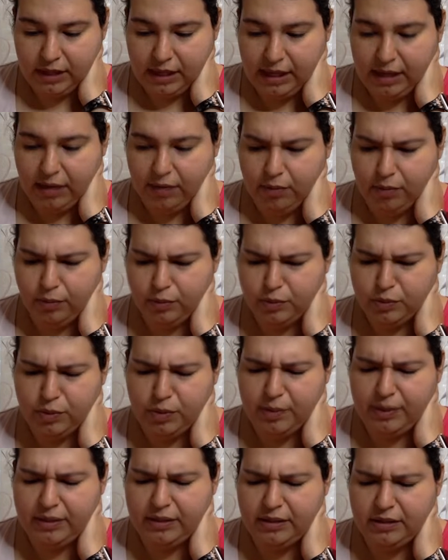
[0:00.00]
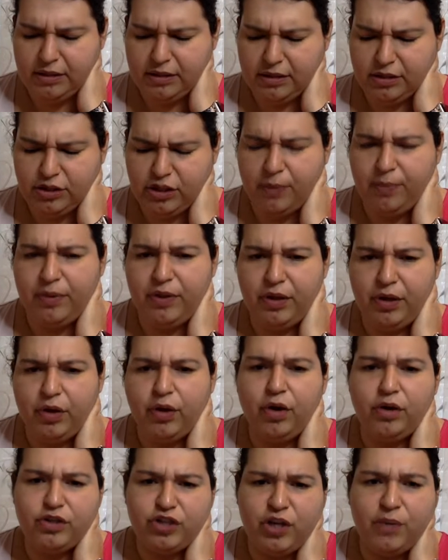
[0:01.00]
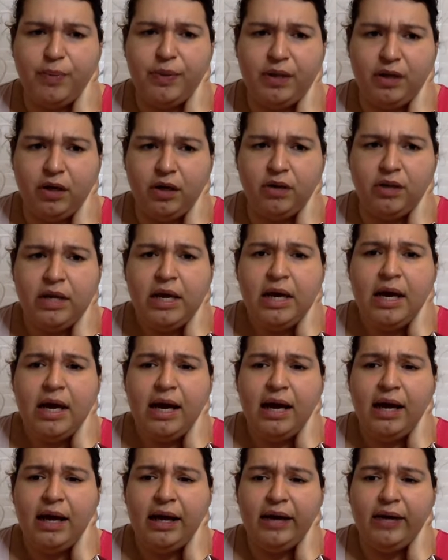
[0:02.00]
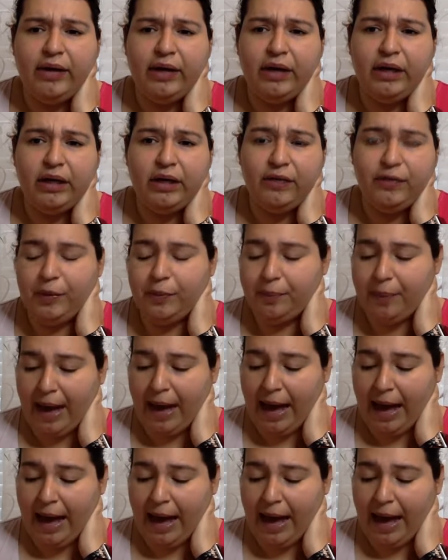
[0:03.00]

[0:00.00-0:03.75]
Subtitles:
was more about the shape of the Earth, shaping the Earth. Ariana, if you're